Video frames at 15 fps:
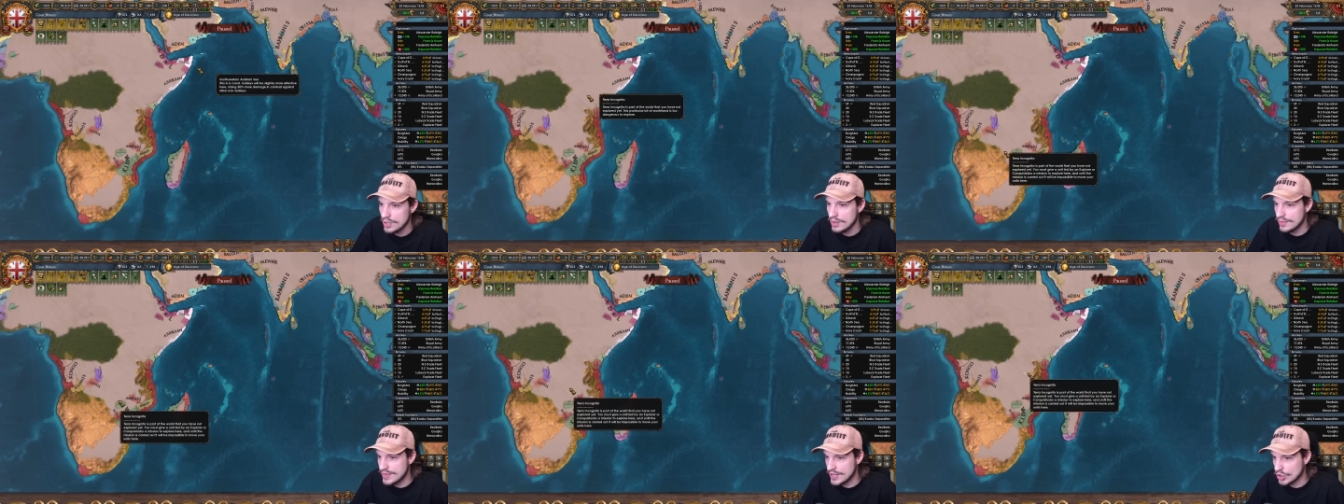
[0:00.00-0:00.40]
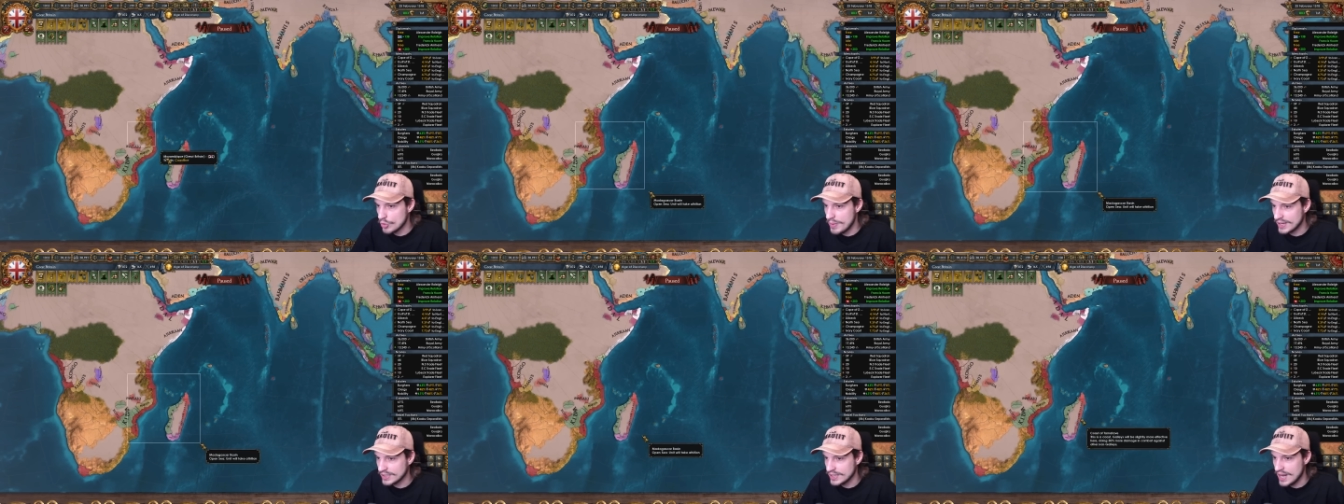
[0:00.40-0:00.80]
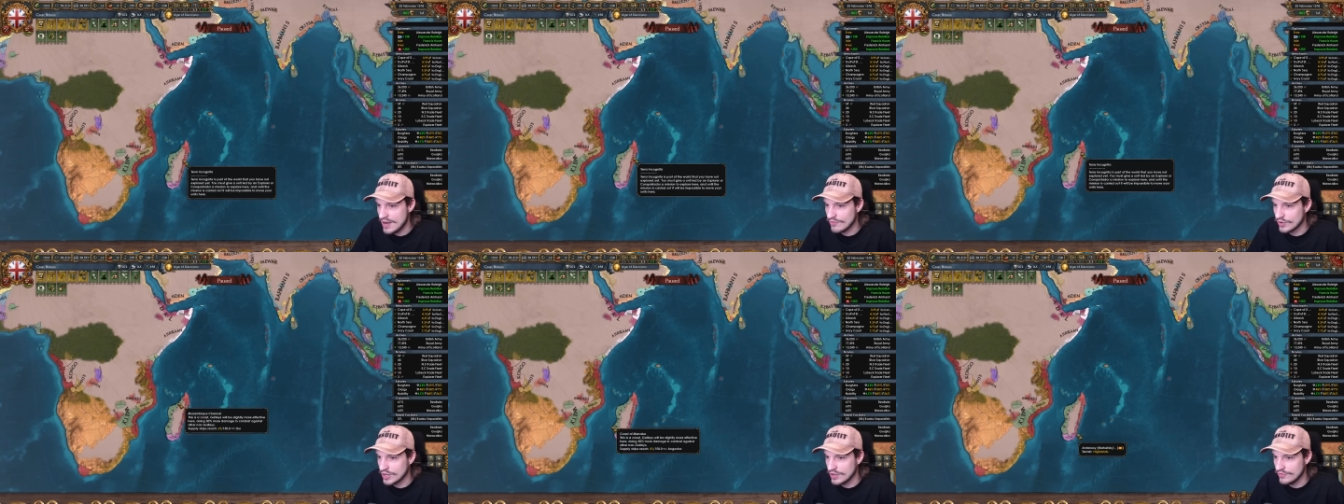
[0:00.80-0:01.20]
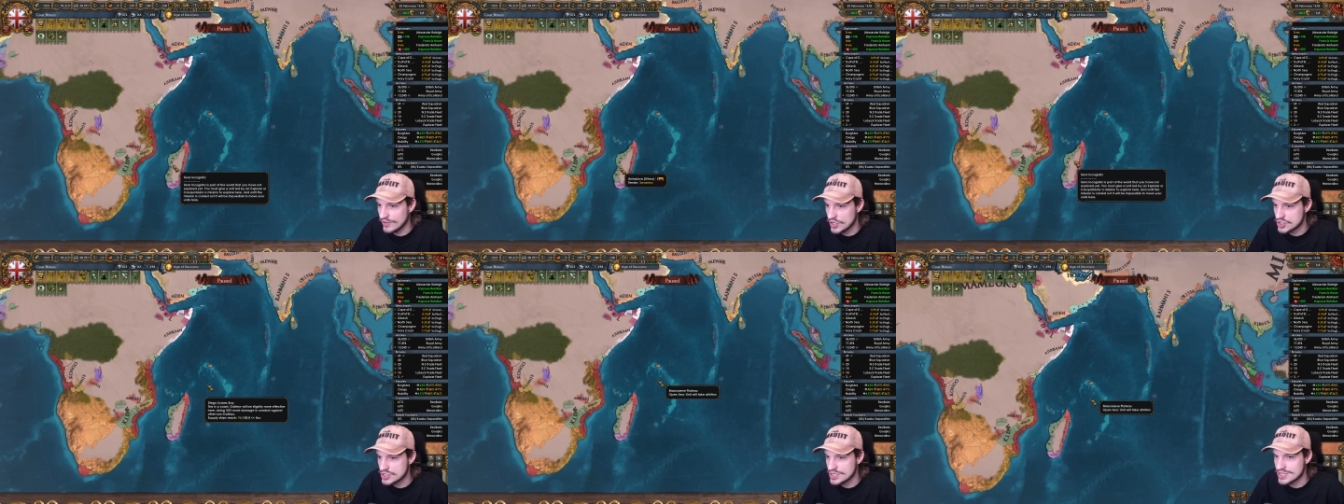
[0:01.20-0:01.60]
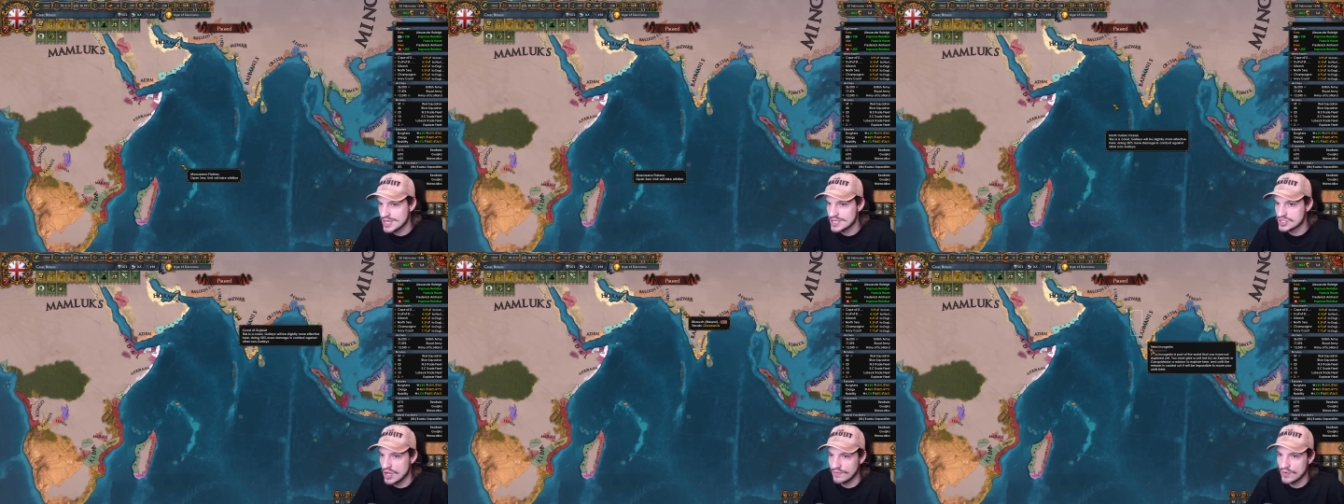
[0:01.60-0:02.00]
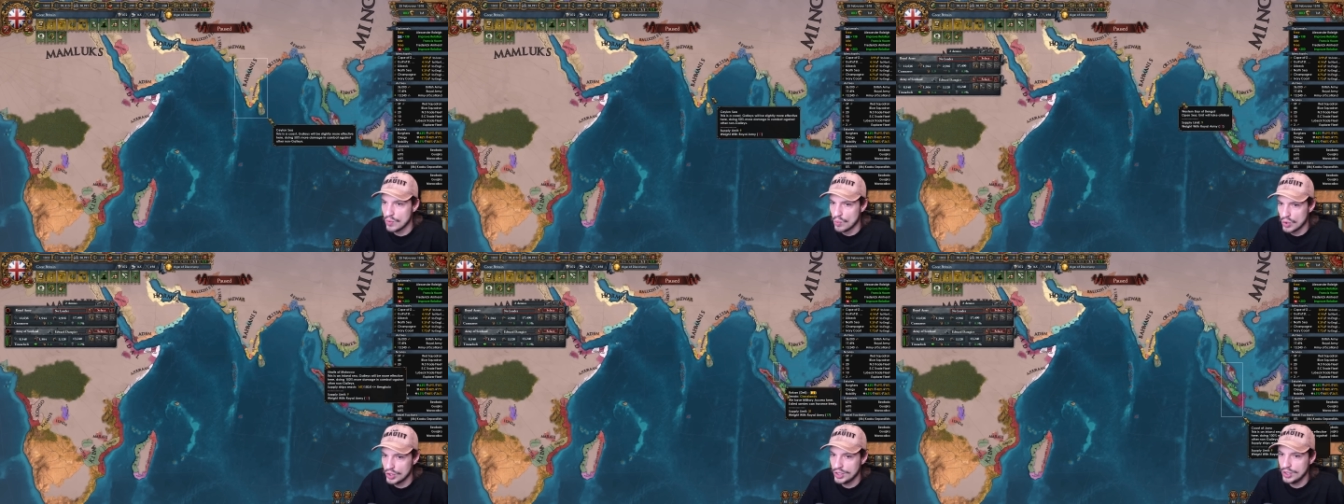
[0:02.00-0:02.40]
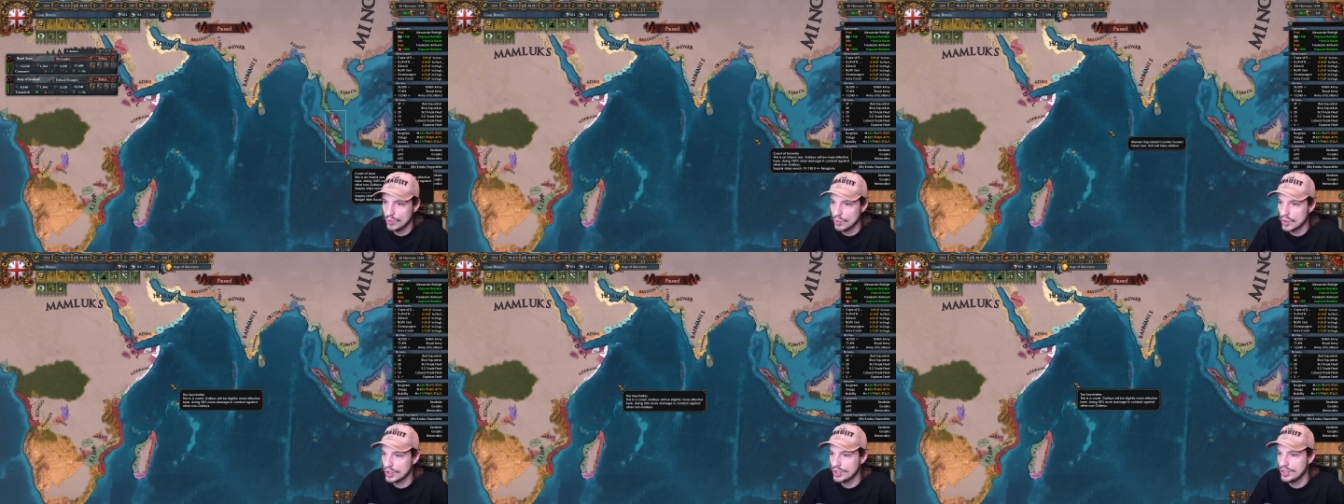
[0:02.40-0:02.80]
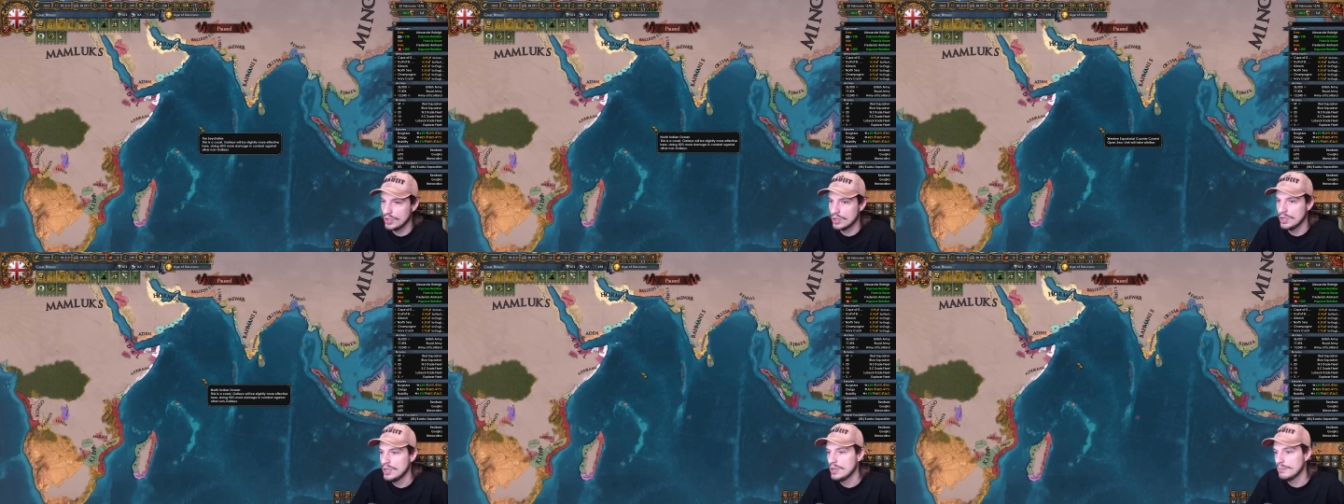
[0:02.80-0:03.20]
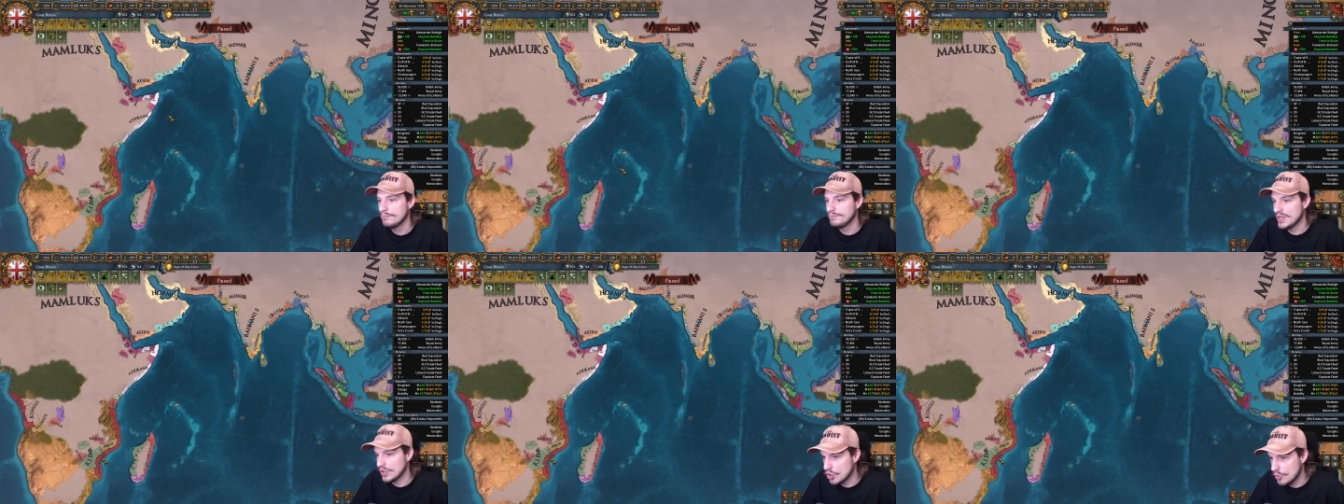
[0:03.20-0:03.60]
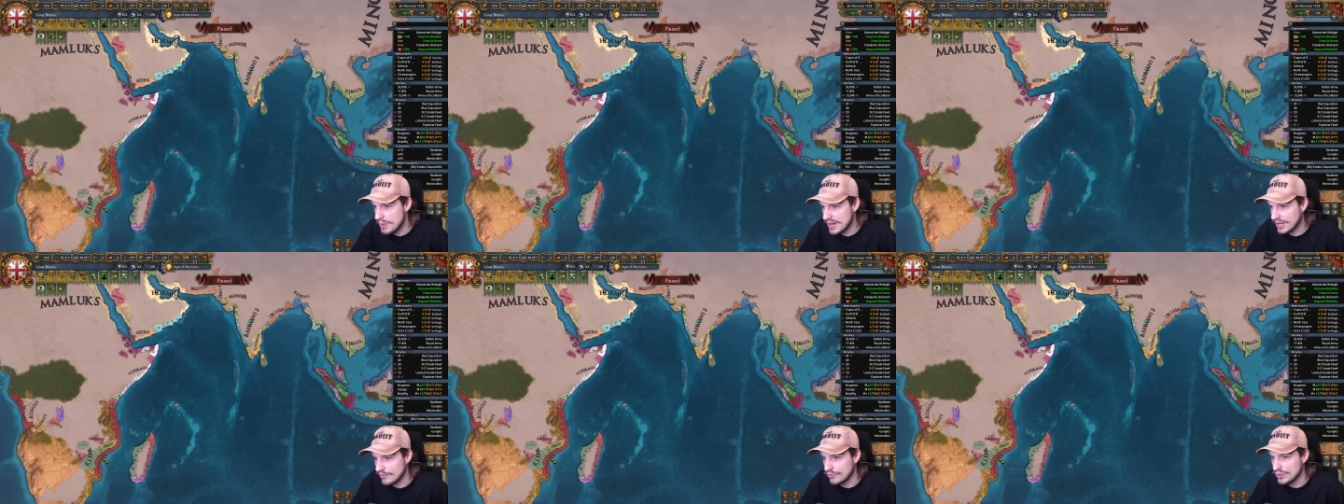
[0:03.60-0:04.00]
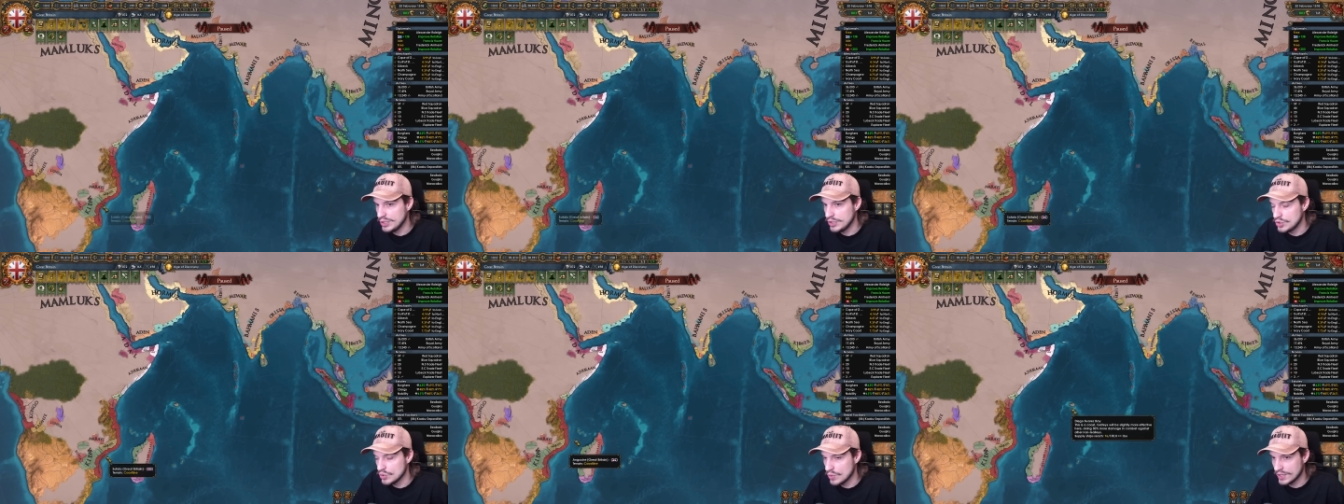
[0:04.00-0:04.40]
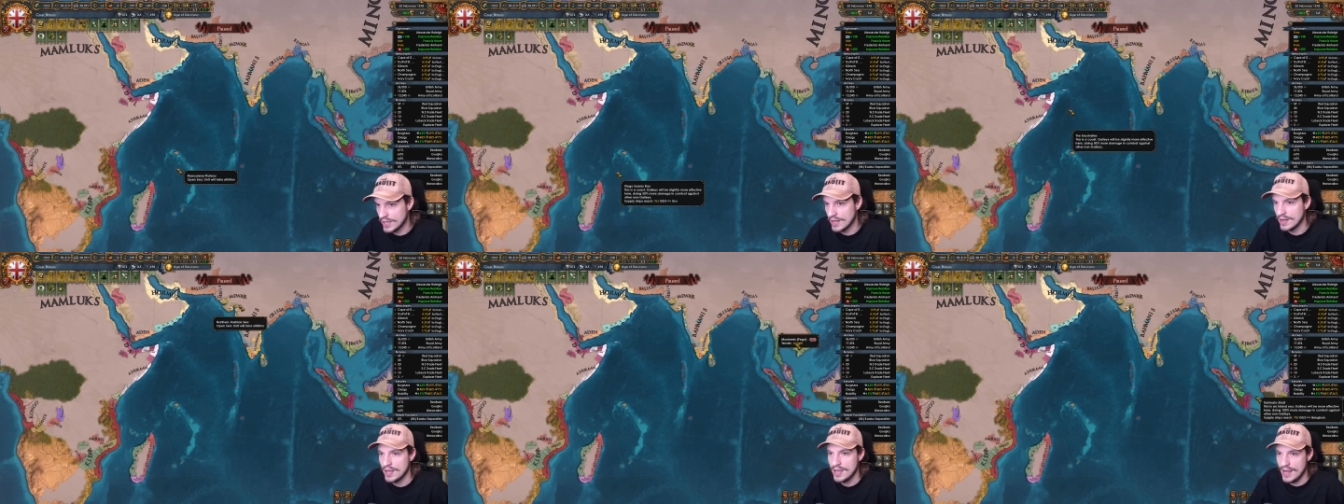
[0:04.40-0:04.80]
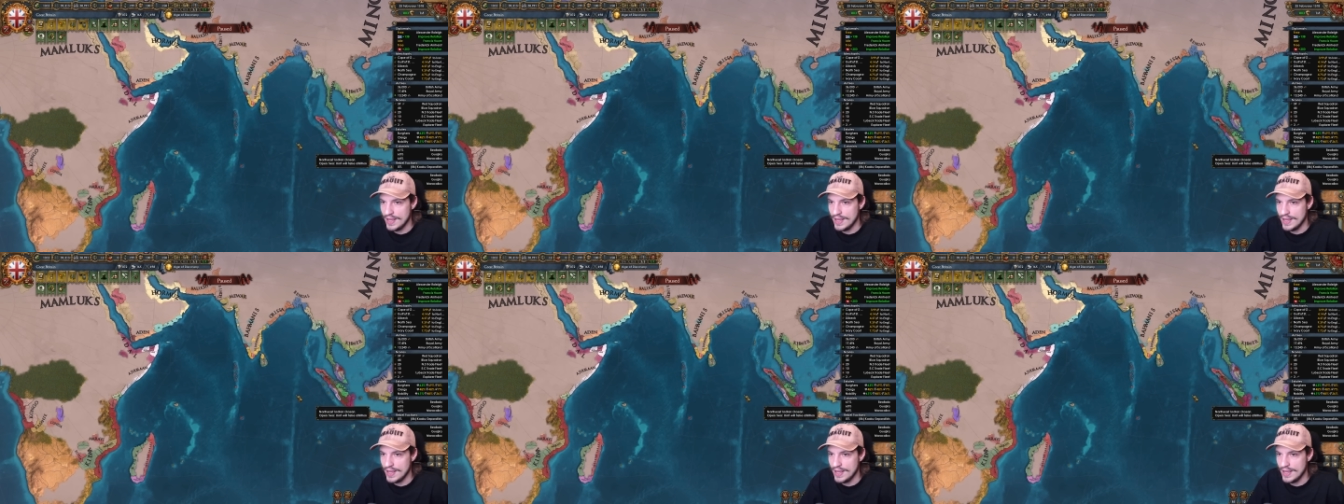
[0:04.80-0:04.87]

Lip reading: then go back to Africa, finish these guys up. War here, then go back if we need to again.